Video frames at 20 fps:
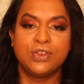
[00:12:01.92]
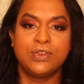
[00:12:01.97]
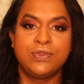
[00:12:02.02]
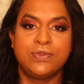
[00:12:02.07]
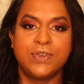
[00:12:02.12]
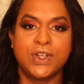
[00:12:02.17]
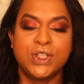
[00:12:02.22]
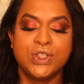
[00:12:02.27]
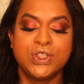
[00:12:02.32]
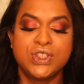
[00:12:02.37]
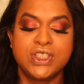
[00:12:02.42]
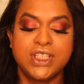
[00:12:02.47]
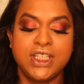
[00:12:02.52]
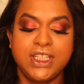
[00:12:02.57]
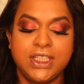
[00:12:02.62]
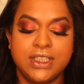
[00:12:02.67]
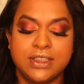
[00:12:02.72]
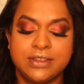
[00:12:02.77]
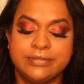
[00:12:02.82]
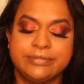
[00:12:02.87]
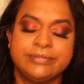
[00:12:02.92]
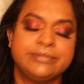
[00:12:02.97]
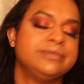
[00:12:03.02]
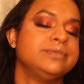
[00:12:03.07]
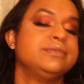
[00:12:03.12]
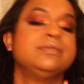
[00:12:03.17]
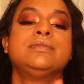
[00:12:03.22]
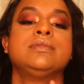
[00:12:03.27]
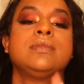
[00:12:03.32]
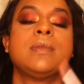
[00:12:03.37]
Fancy.
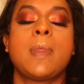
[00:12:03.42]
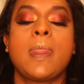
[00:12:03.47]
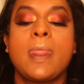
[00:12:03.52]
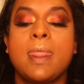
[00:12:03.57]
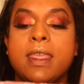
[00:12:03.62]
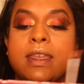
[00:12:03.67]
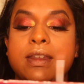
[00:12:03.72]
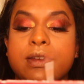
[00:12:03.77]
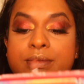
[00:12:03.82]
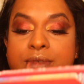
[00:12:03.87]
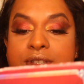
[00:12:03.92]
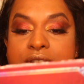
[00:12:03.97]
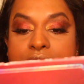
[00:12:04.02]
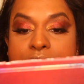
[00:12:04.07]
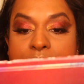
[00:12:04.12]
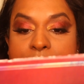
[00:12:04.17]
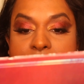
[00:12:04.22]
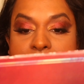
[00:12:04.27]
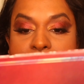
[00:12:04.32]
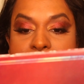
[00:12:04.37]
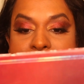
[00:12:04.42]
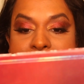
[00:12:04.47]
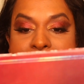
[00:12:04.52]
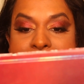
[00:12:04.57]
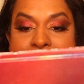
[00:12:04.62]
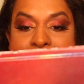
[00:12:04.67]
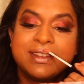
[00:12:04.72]
I'm just going to put on.